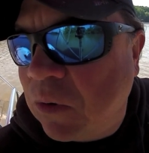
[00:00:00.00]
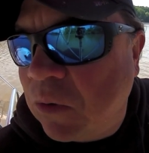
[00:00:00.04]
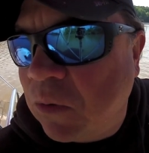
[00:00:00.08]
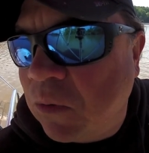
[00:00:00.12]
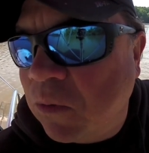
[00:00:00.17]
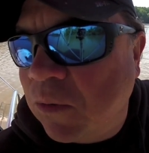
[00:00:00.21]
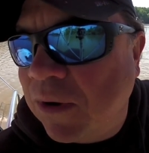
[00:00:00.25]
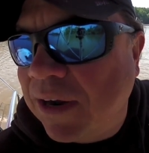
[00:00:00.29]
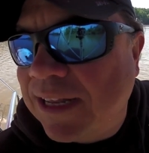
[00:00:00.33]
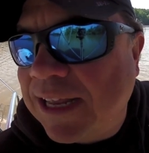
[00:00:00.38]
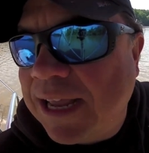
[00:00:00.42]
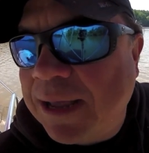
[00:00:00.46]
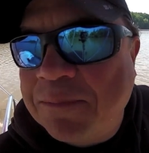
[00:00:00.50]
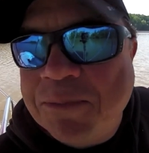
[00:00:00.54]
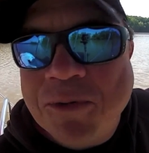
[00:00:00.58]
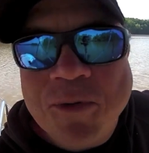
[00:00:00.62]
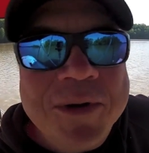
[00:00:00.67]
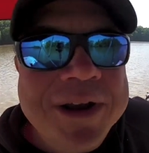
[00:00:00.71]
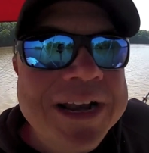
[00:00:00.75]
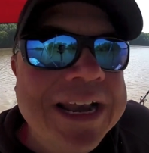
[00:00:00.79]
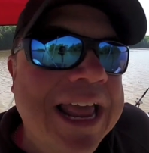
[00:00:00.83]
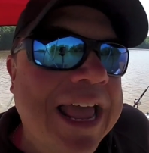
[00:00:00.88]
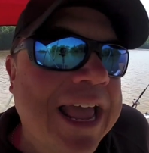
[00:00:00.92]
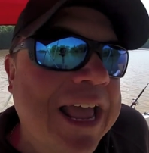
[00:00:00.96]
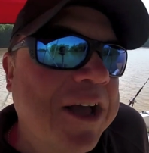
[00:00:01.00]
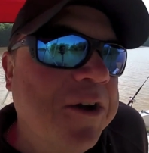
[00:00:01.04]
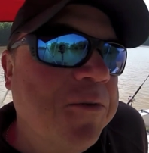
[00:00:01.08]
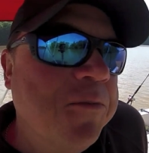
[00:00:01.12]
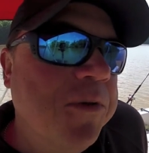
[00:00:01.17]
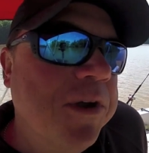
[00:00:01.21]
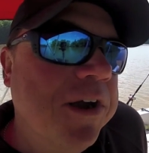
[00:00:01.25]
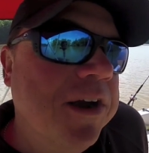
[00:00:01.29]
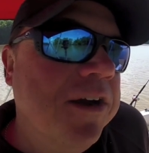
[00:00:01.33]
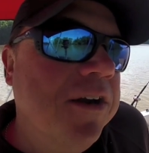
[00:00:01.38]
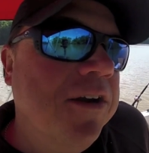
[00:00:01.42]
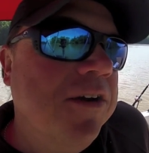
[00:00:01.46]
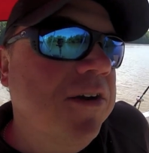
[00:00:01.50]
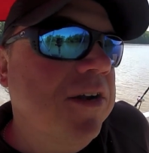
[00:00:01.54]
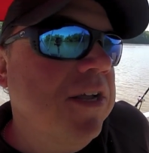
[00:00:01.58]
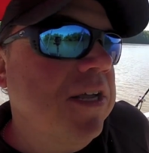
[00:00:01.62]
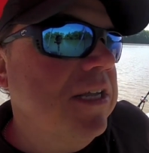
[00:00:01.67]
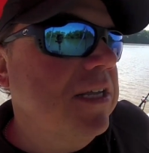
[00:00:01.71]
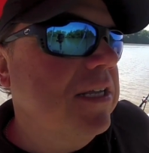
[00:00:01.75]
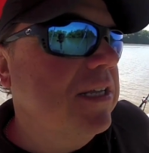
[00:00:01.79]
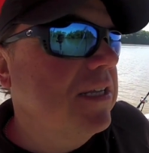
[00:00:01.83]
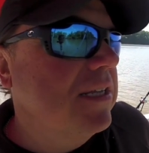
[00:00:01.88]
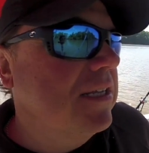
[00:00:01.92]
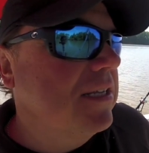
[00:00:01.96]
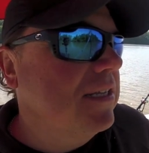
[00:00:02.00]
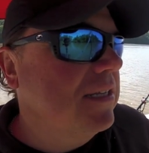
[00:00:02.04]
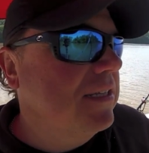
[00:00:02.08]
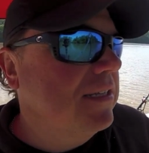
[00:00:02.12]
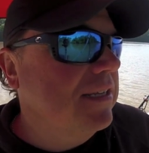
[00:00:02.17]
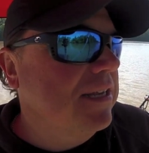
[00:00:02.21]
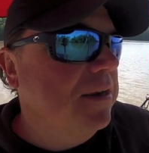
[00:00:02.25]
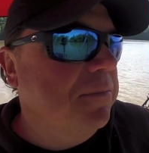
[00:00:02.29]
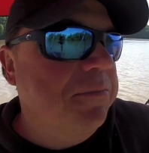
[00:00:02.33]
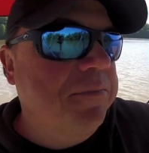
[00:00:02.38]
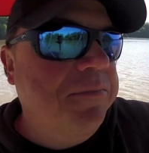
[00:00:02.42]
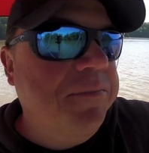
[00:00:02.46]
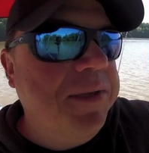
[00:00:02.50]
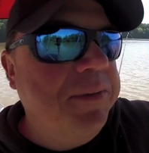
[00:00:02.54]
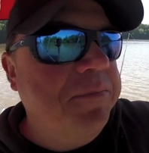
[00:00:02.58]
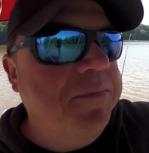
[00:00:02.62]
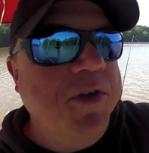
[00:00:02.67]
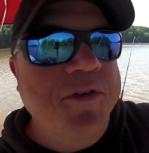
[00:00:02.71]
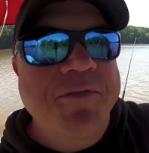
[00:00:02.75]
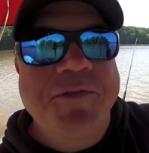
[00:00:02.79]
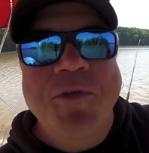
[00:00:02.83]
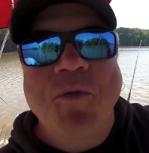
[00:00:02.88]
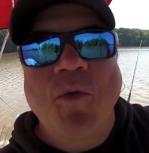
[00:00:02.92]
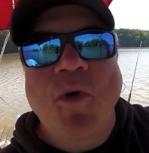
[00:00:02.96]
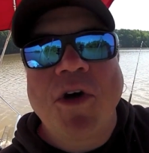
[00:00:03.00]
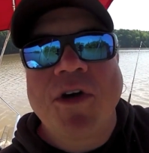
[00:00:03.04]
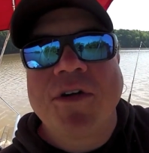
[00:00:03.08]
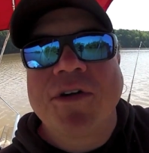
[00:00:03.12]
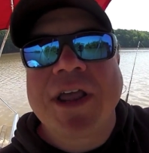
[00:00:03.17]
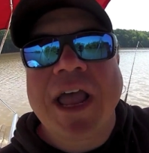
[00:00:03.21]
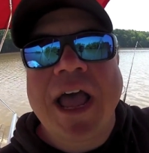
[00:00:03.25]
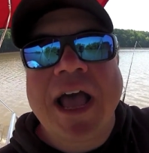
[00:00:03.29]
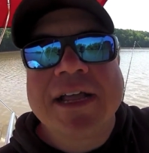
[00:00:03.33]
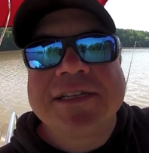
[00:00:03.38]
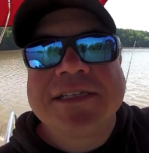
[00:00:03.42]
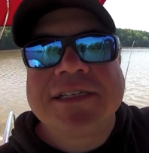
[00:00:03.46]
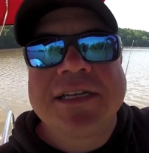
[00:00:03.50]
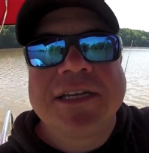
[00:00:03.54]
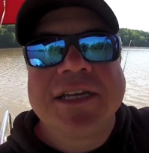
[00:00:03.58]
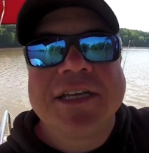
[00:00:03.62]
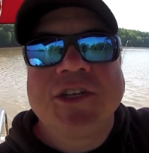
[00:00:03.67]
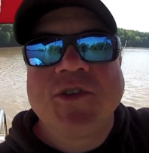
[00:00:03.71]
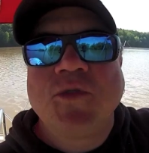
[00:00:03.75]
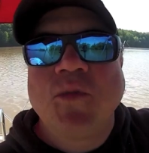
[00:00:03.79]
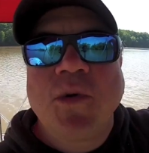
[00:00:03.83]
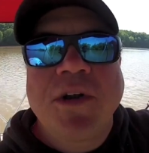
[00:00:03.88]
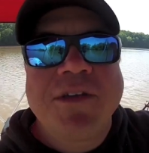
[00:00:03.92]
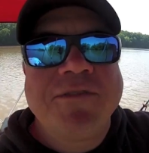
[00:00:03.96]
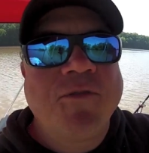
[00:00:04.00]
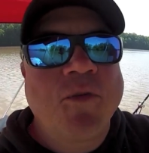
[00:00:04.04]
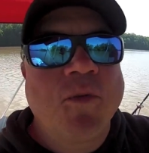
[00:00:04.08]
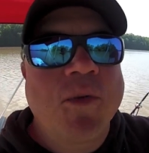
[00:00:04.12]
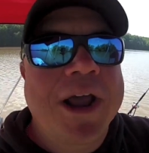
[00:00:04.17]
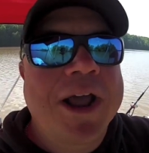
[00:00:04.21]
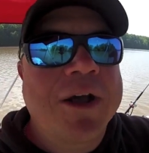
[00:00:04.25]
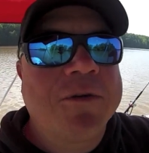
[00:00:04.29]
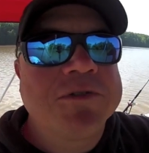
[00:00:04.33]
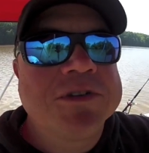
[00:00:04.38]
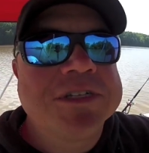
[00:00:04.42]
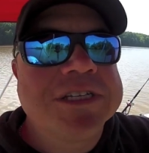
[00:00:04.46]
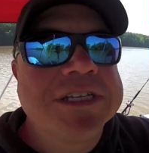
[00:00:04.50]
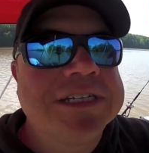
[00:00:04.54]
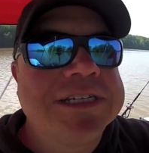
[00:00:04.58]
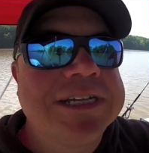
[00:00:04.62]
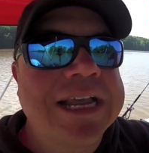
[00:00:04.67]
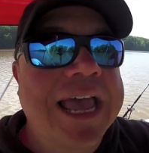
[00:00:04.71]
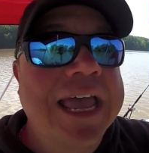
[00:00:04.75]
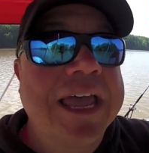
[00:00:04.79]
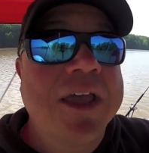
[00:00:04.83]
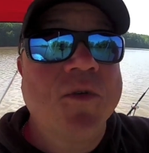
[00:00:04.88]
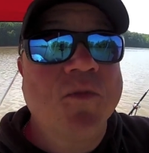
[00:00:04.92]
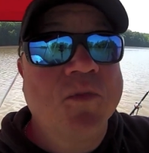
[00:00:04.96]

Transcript: we're at that point now where they've been moving water constantly 24 hours a day,